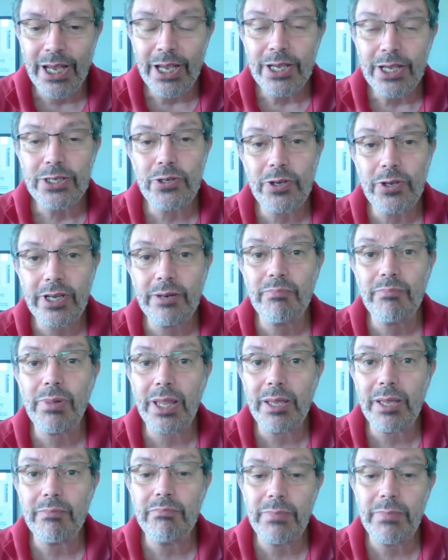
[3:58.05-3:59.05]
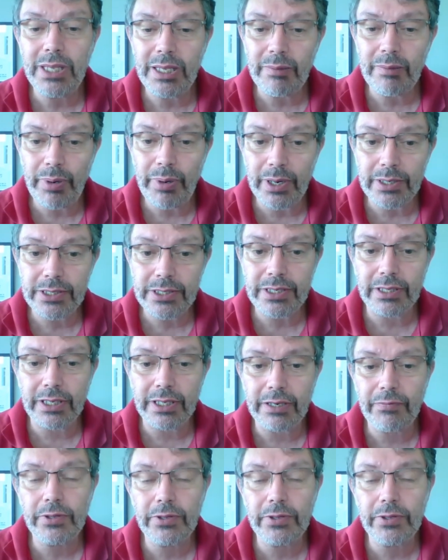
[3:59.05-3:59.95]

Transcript: so you can blame me personally for